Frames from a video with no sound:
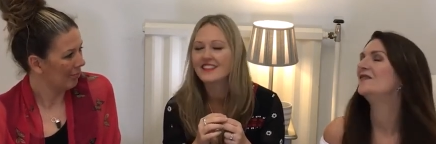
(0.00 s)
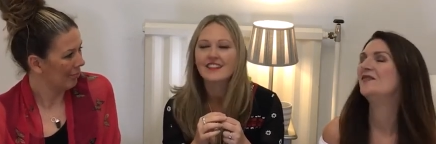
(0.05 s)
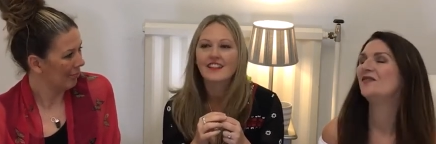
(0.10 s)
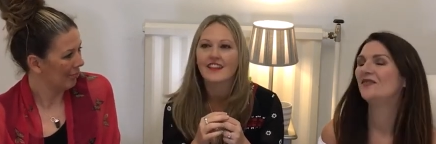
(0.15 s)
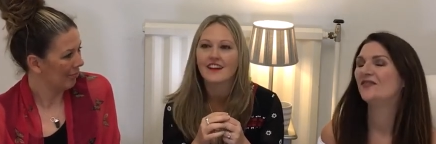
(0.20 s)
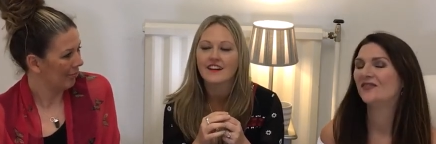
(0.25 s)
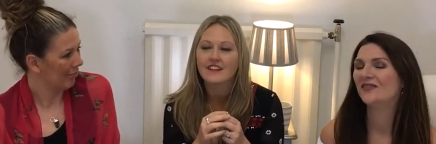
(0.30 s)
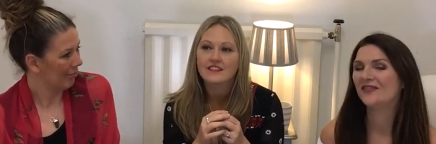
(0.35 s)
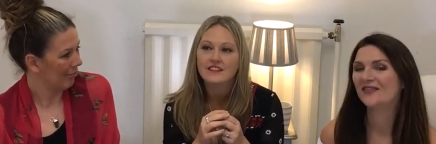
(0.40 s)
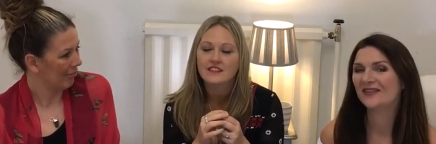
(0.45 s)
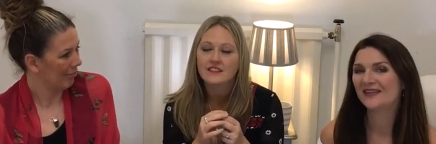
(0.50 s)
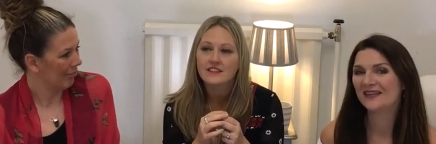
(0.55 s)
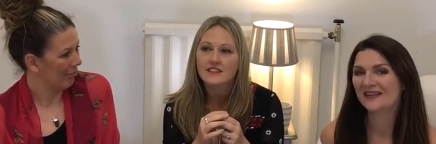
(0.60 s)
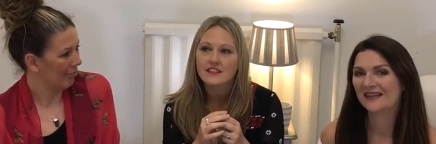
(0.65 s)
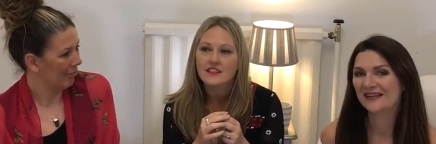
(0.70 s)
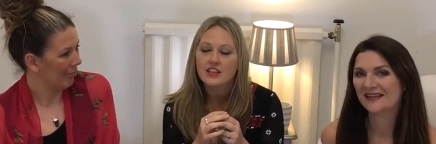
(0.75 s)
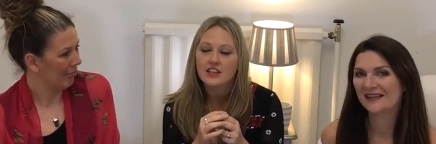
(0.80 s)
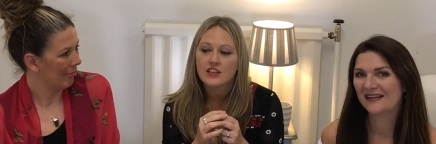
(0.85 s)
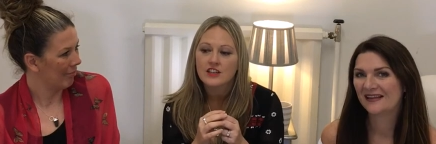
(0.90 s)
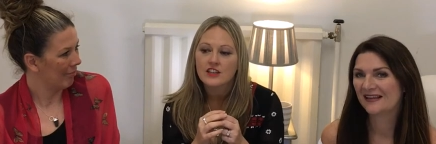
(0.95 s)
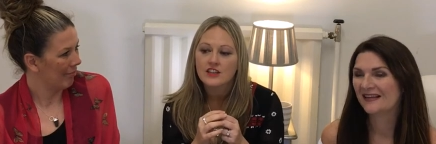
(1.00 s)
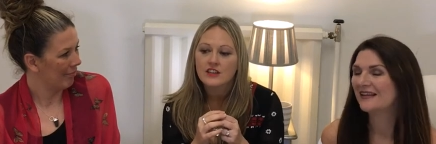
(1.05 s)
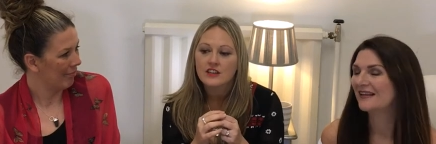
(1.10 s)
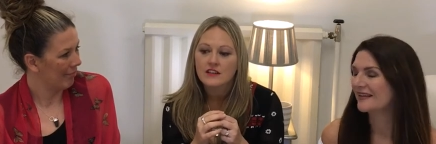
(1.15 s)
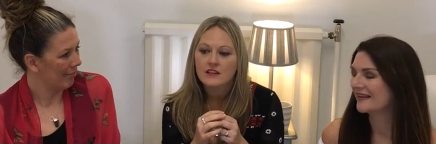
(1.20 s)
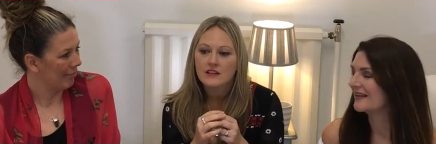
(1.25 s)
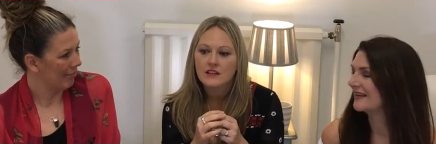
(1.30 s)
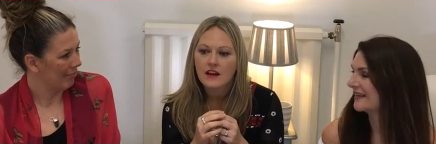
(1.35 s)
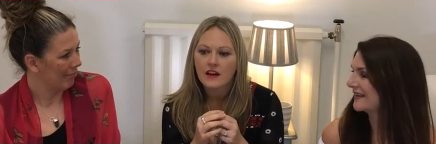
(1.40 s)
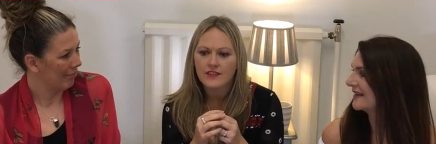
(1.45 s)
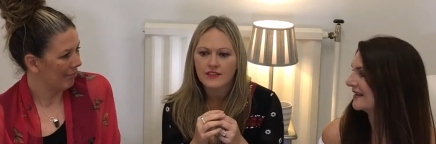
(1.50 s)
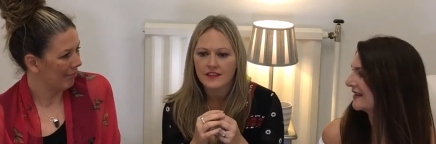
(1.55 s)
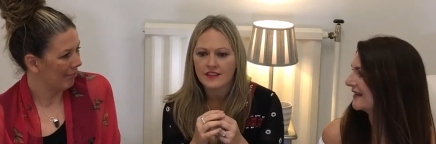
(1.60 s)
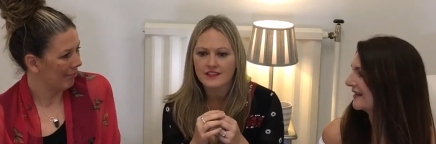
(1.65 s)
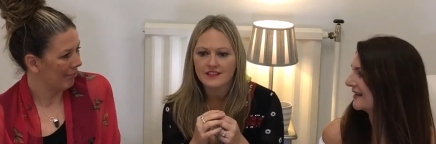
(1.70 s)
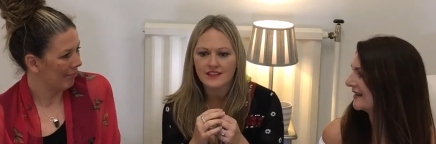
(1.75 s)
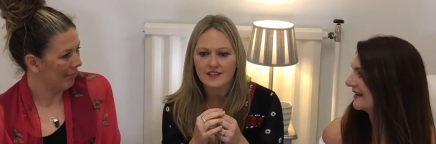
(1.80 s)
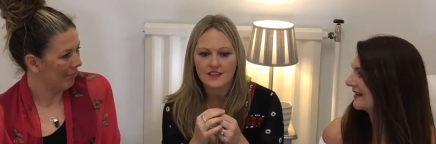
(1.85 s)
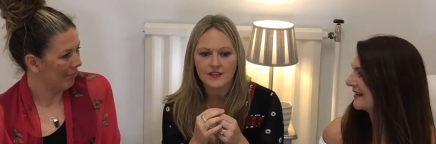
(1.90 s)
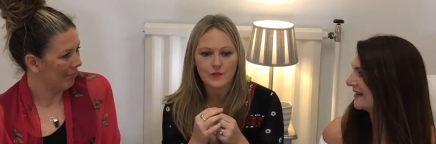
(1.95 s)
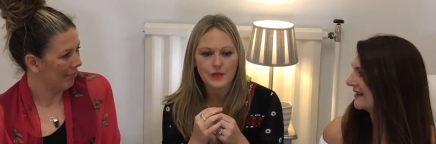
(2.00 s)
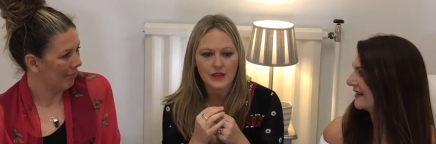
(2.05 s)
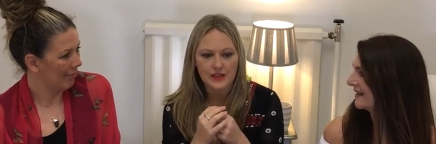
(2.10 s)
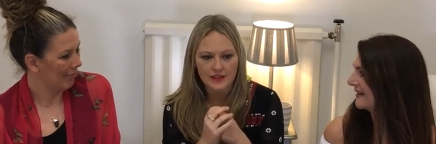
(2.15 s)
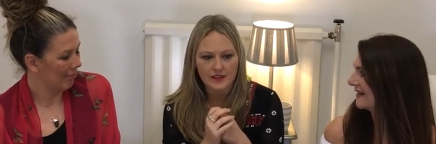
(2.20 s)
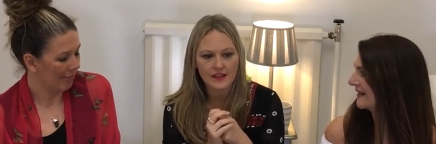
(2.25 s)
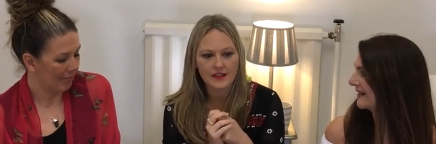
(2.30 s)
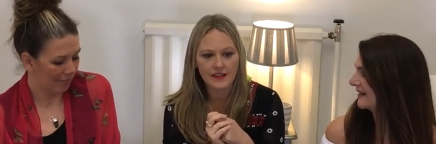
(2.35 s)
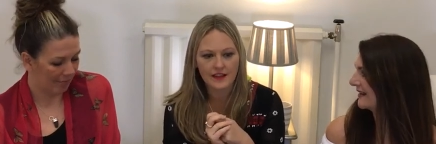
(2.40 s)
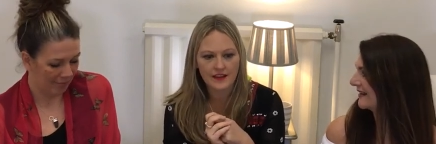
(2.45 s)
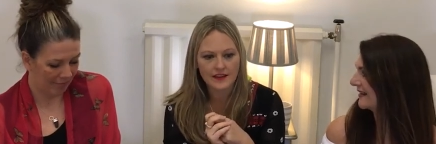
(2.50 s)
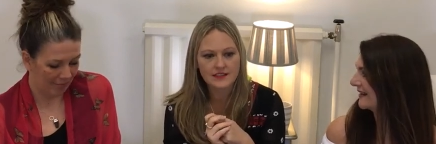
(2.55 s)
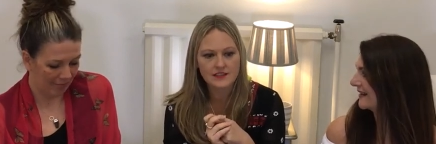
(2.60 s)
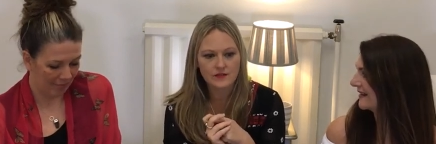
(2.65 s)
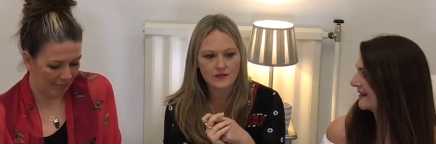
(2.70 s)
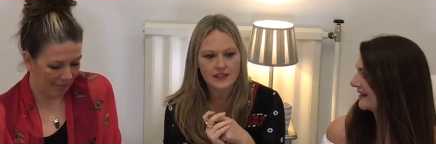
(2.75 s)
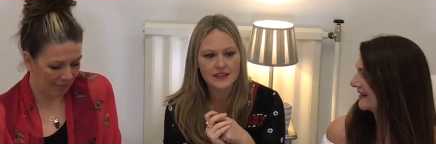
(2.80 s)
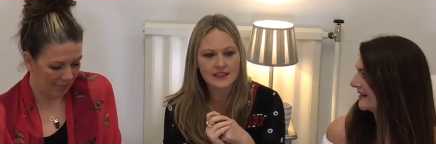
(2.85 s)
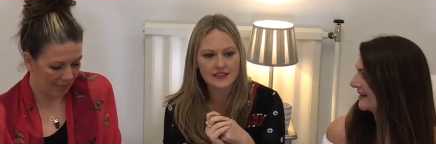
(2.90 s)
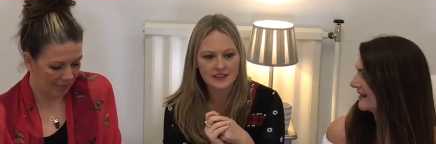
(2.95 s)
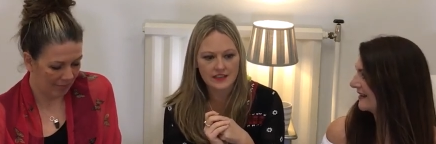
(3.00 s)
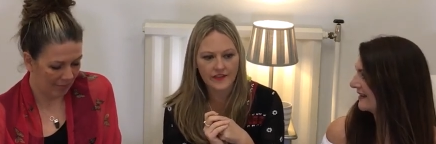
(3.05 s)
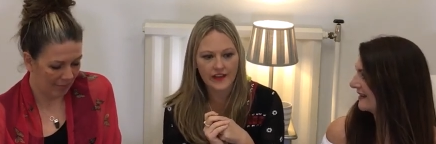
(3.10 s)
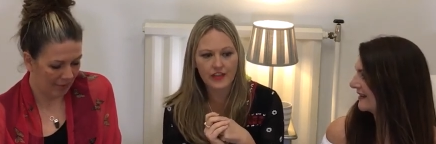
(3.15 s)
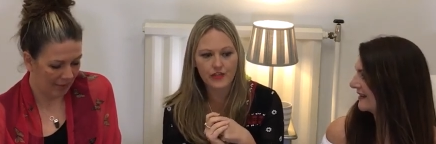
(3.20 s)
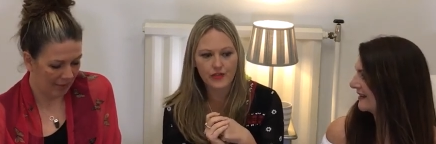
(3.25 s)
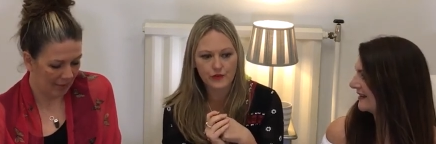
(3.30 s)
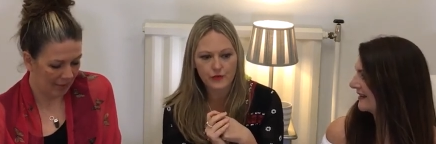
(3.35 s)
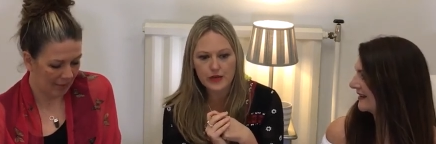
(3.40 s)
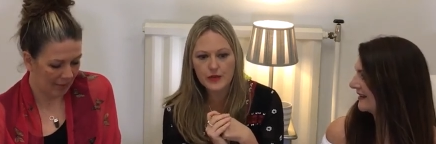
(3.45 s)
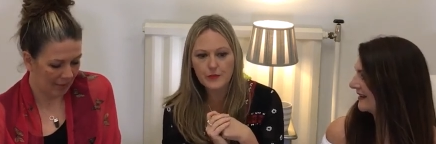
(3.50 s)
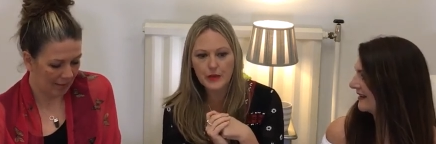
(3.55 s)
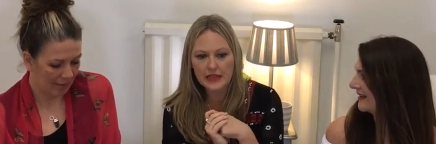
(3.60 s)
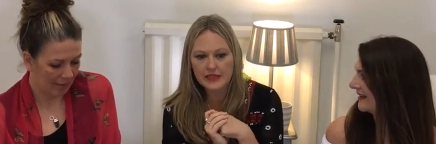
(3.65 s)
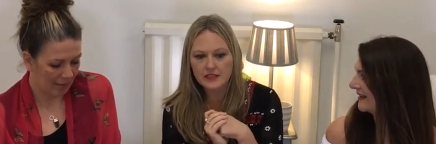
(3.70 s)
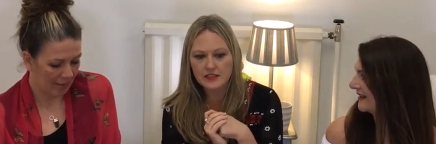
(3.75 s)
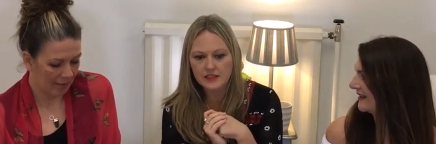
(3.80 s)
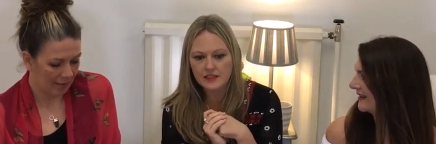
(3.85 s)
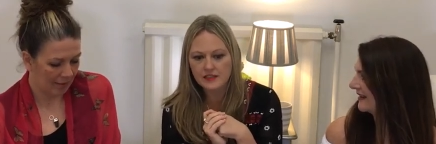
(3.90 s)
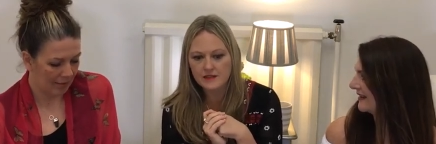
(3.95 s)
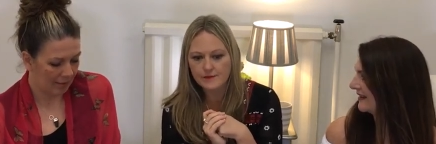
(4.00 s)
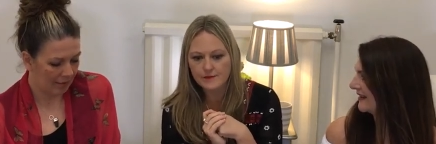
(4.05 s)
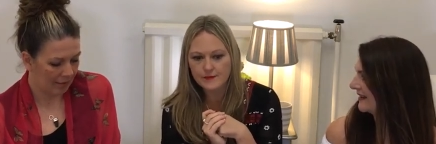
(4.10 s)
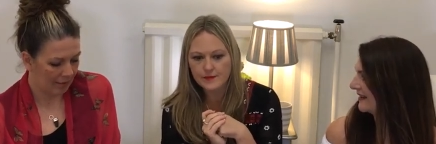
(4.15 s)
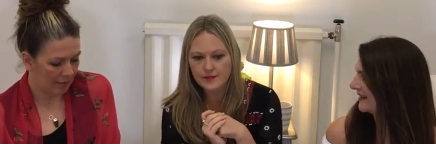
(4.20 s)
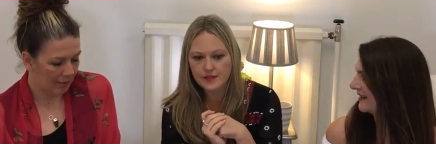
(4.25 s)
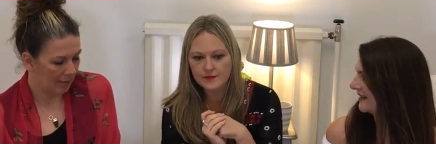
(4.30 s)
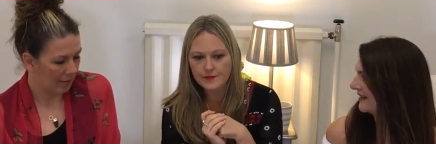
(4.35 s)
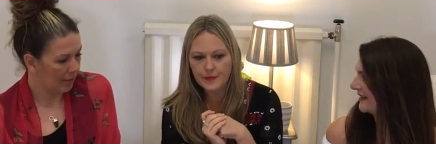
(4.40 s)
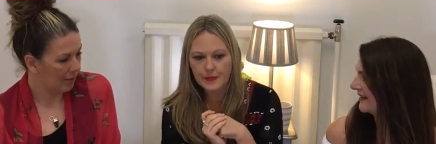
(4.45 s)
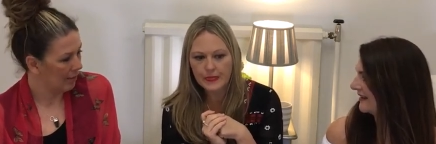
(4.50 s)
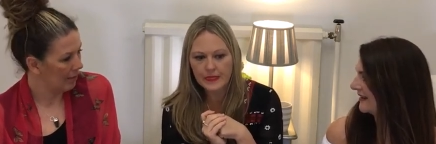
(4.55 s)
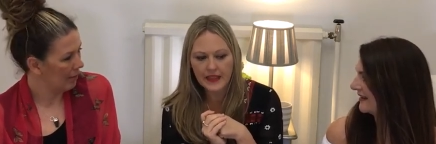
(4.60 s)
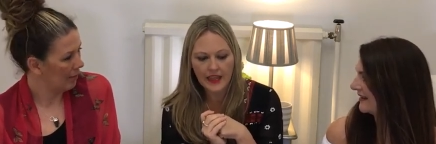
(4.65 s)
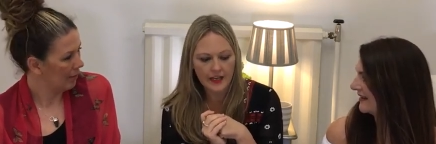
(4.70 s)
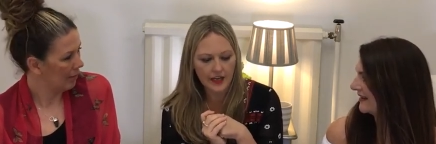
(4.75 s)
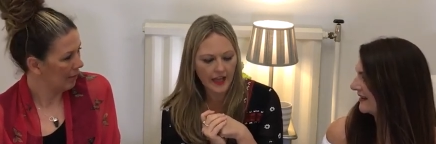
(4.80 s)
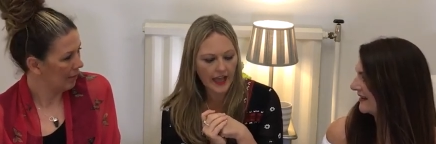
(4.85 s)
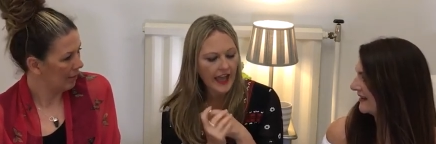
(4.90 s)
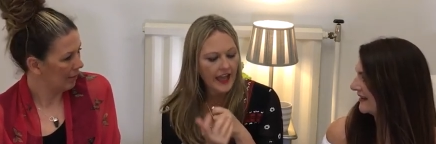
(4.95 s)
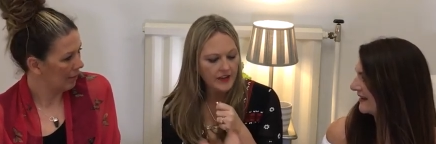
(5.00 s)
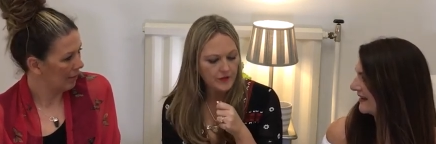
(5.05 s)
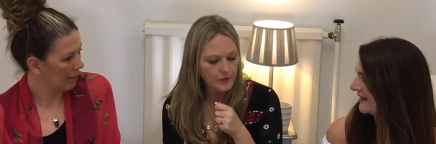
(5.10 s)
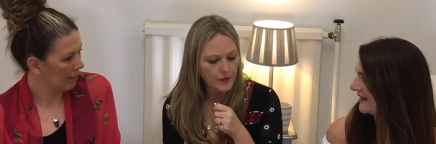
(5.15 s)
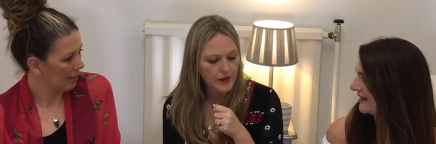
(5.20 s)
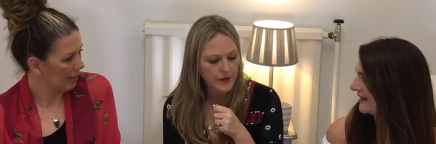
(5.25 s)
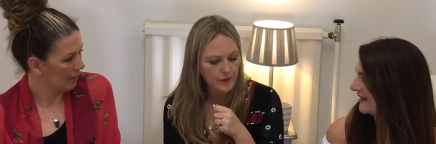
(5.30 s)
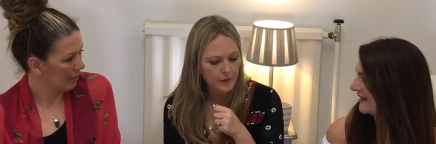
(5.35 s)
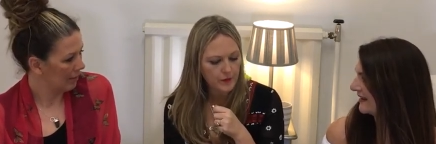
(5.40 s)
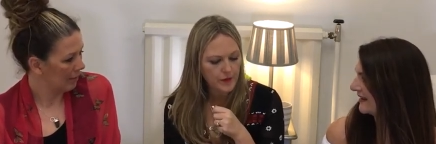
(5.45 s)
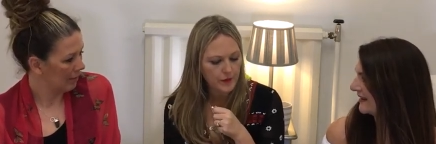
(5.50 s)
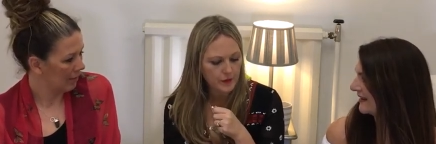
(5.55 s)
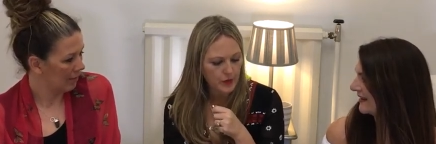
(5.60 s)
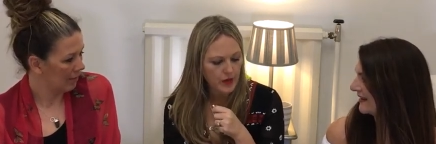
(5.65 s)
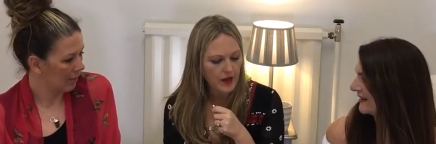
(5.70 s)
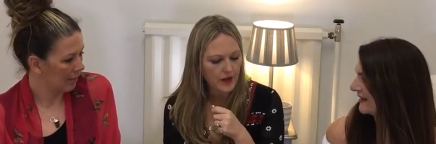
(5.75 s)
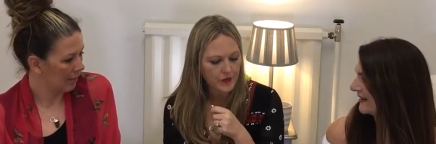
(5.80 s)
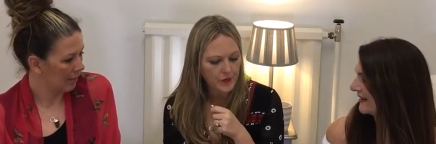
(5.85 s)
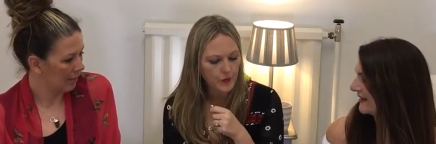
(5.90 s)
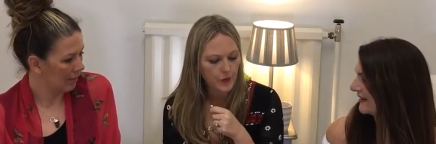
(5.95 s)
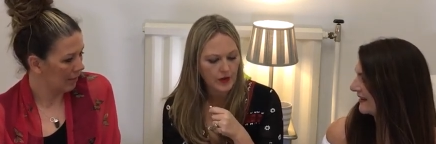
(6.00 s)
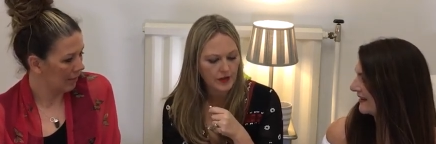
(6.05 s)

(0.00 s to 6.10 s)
Speaker 1: the last I think it's only been in the last three years I've had three pendulums. And I had my, my brass